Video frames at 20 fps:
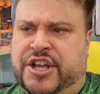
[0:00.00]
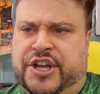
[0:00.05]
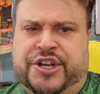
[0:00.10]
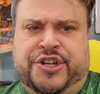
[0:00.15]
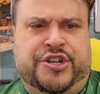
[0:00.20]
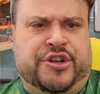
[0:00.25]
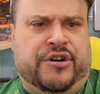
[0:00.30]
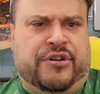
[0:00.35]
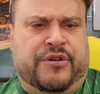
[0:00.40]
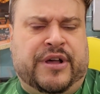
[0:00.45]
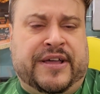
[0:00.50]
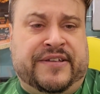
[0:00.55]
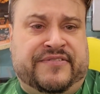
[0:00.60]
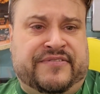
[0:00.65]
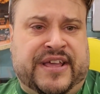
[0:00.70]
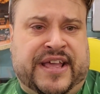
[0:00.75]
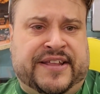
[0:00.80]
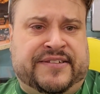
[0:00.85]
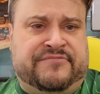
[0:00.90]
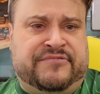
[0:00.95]
no and,
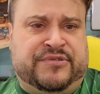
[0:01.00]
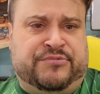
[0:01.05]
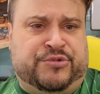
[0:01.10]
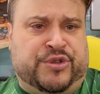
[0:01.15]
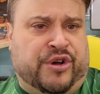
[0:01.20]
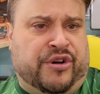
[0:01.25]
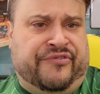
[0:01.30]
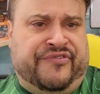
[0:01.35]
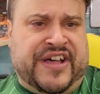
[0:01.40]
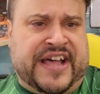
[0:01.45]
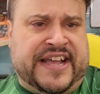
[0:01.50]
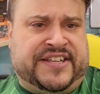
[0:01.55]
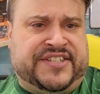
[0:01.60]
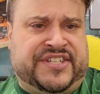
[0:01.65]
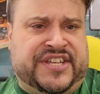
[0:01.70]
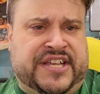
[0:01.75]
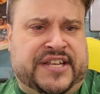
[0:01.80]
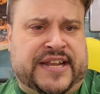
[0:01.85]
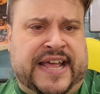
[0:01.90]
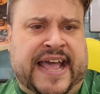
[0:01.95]
and no
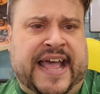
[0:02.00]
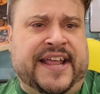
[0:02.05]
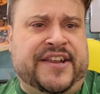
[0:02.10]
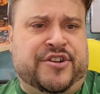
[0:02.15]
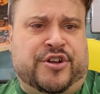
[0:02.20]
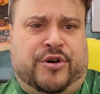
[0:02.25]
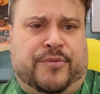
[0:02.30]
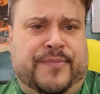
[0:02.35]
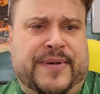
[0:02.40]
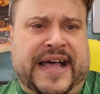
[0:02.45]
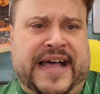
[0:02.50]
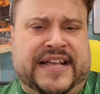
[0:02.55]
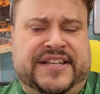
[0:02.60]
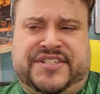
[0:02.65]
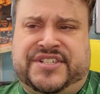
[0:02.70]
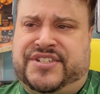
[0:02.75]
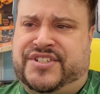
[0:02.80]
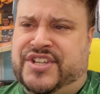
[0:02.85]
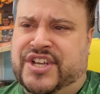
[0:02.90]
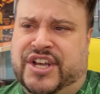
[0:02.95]
vaccine and no
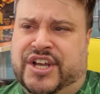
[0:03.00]
masks.